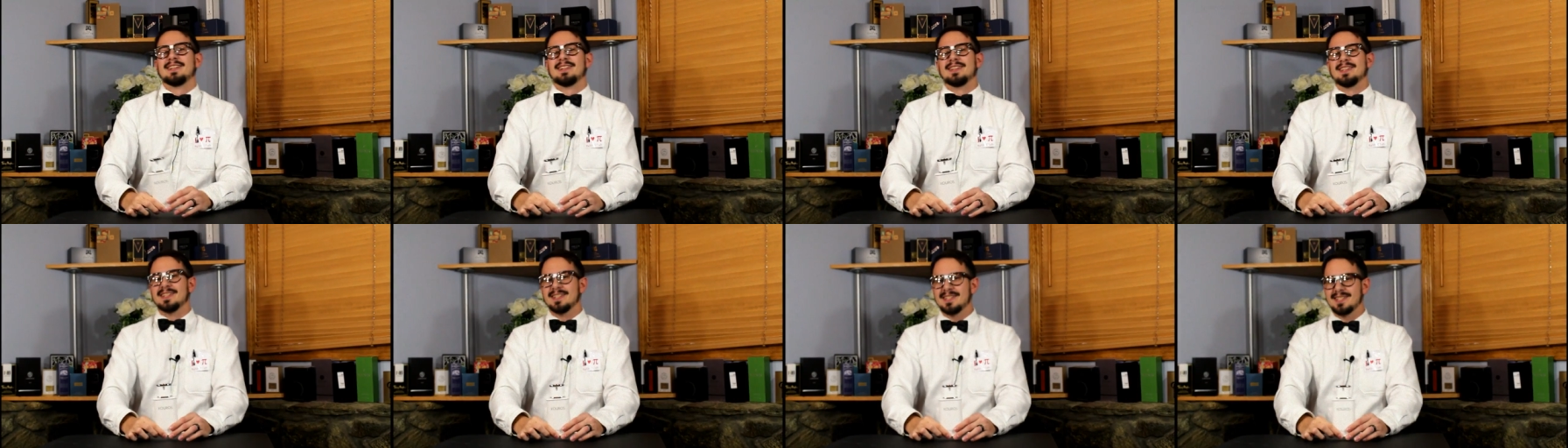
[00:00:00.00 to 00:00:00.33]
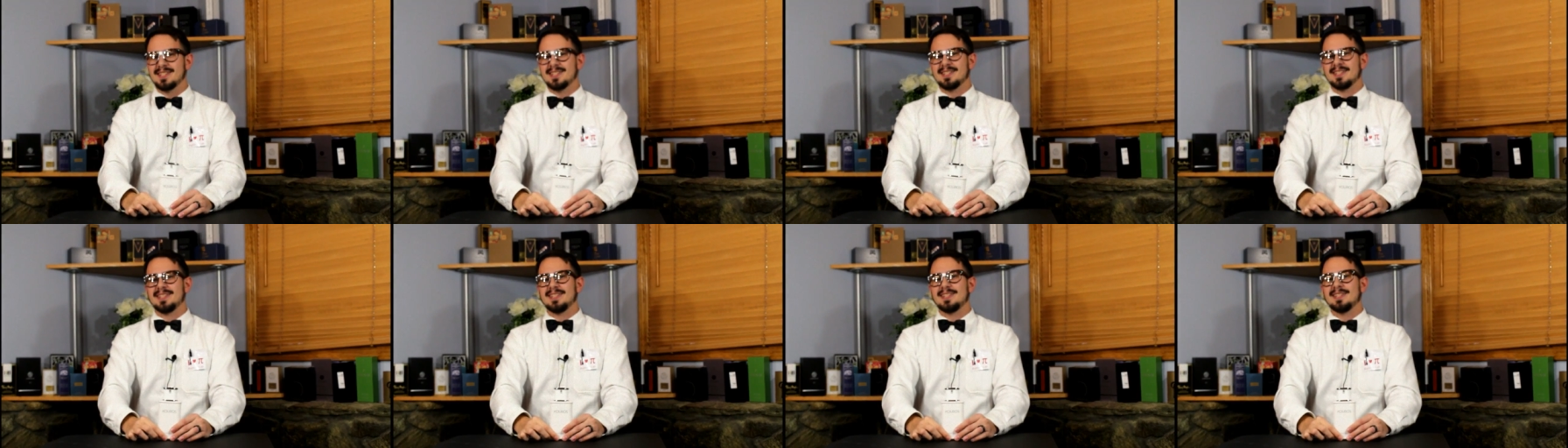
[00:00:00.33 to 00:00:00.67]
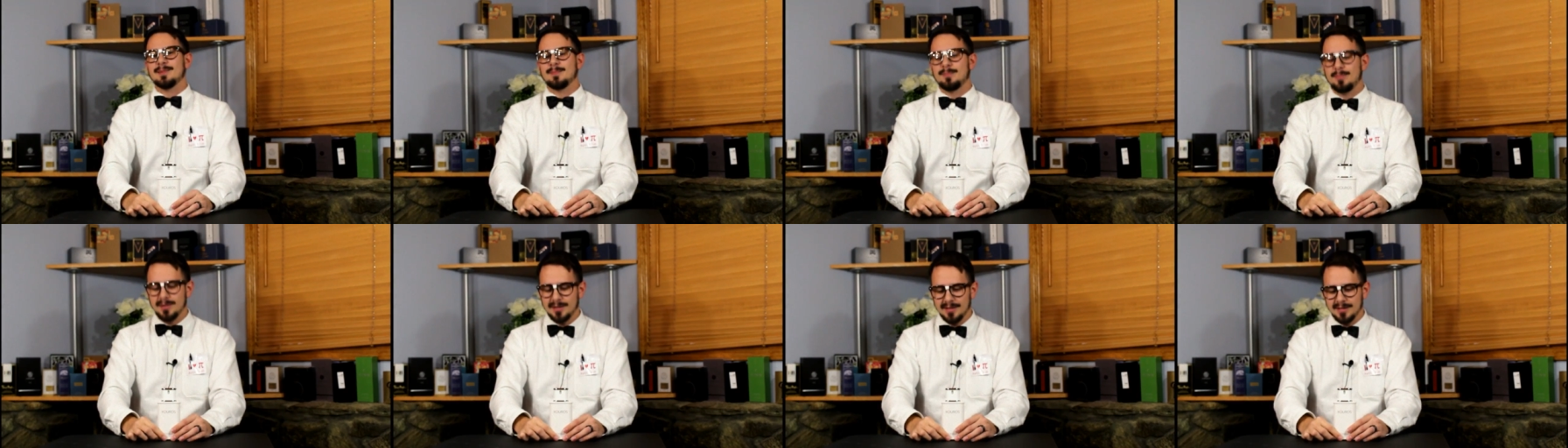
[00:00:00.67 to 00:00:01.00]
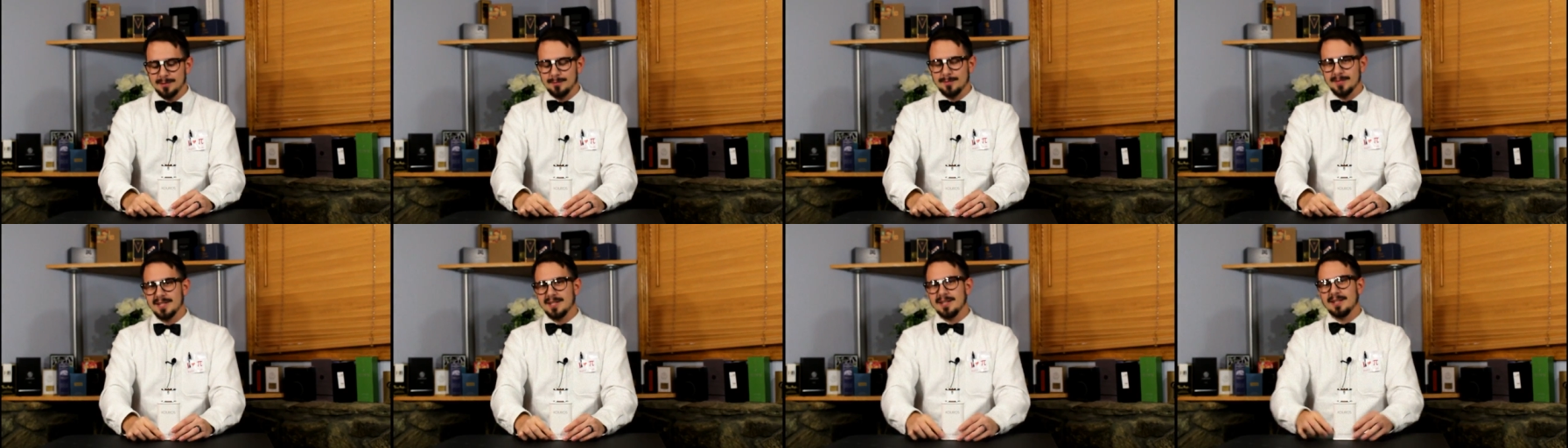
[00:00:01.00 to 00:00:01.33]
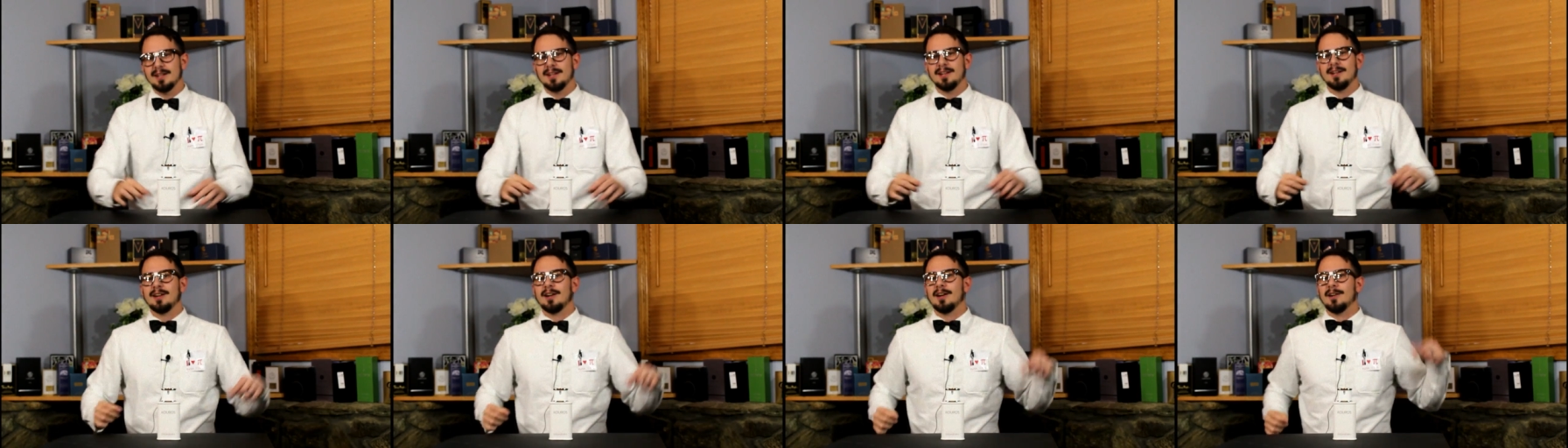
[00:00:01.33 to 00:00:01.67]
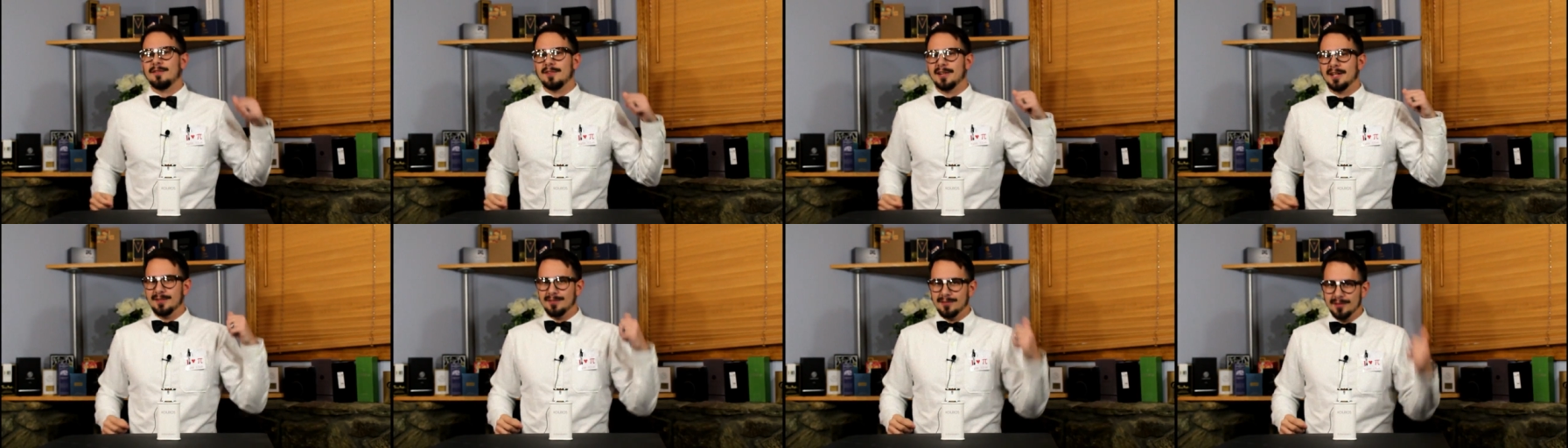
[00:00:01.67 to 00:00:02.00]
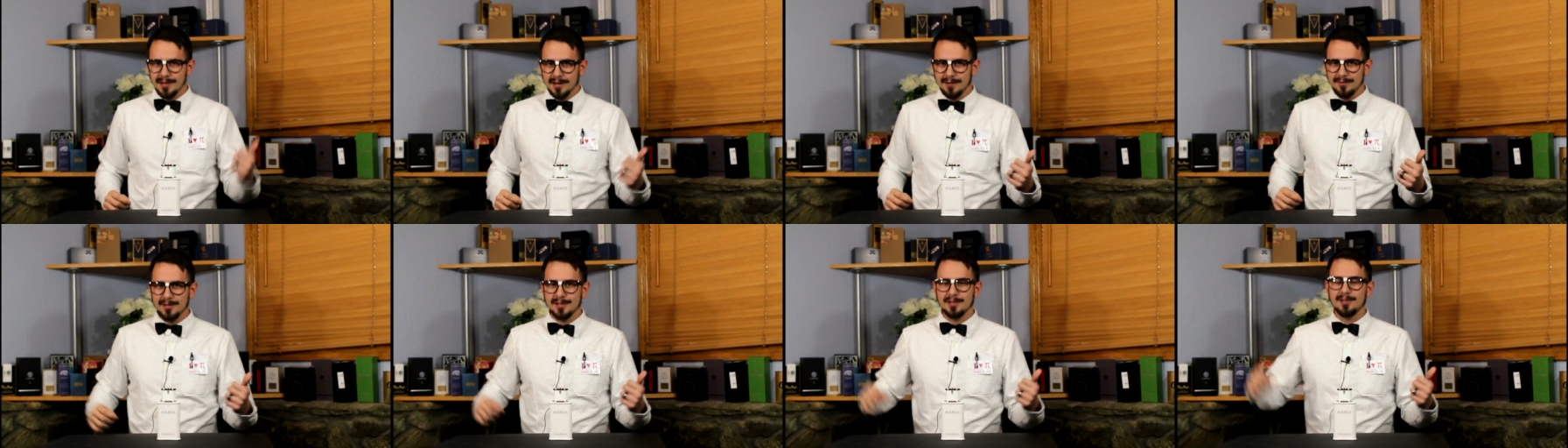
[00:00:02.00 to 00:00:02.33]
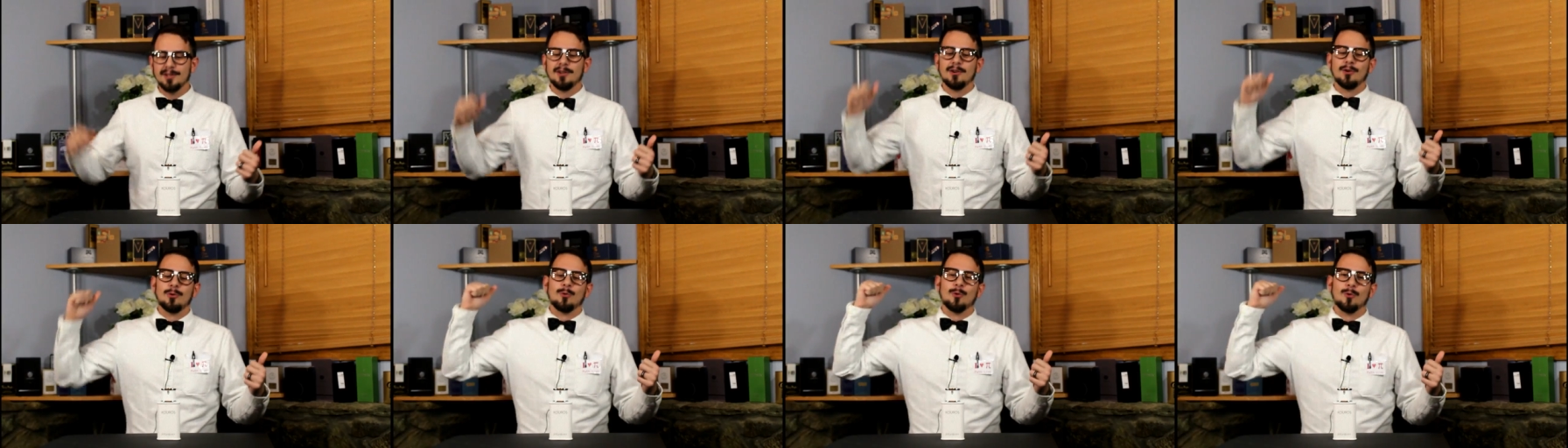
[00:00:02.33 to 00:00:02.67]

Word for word: This is the epitome of a love it